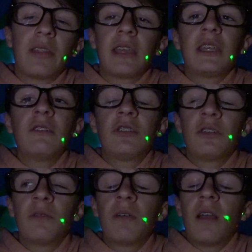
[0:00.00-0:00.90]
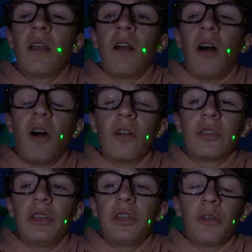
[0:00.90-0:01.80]
Thank you to all
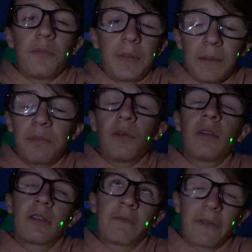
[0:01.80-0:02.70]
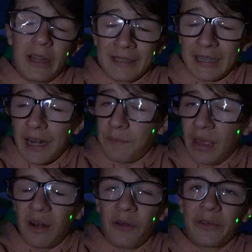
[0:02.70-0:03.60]
the new people and friends that I
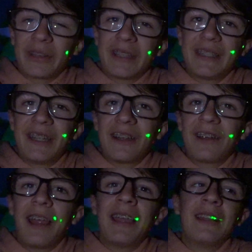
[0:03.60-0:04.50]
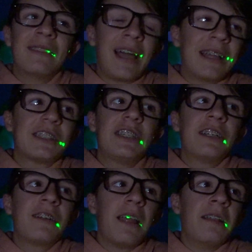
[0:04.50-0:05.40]
met over this year and last
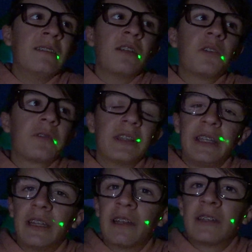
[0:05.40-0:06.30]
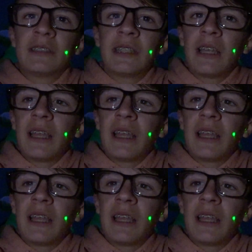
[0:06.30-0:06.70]
year and over the years.